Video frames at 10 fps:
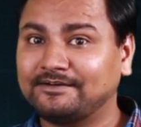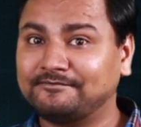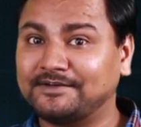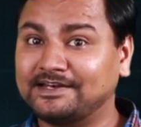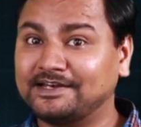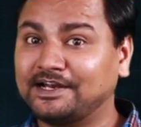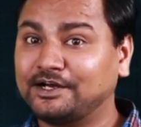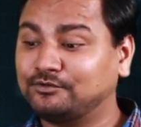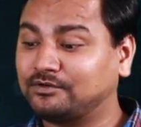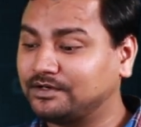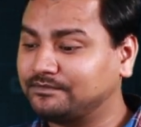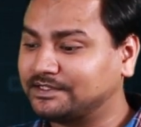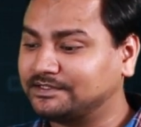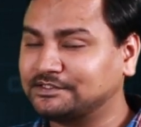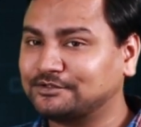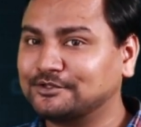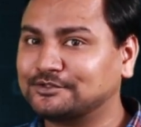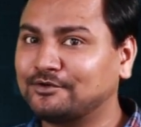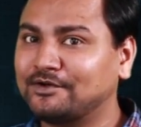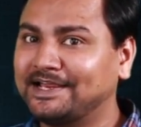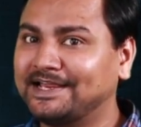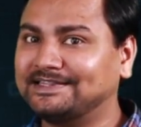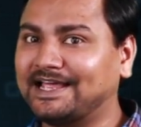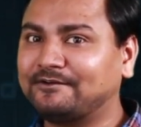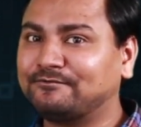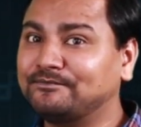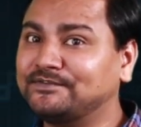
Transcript: Well, to convert this also in that form,